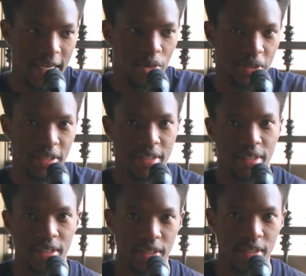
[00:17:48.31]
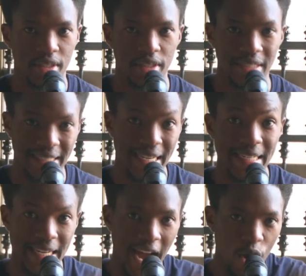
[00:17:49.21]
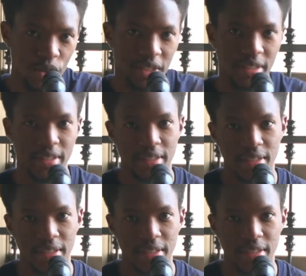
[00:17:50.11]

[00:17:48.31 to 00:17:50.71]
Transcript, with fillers: out. Stand out.